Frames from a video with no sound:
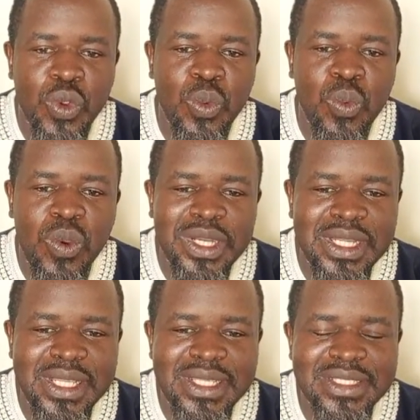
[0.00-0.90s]

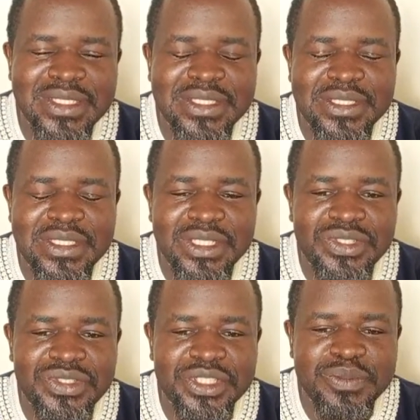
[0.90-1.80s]
What is the
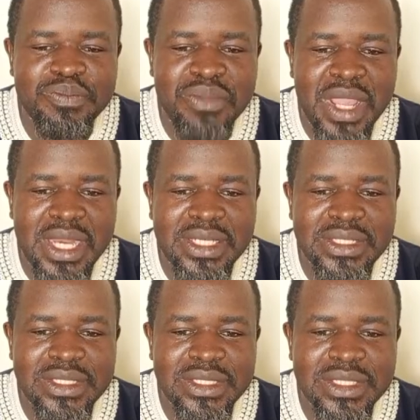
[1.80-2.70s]

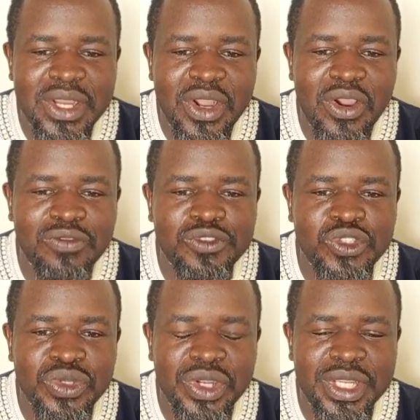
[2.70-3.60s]
treatment of
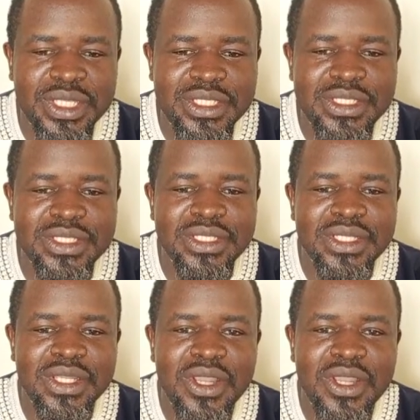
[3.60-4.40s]
choice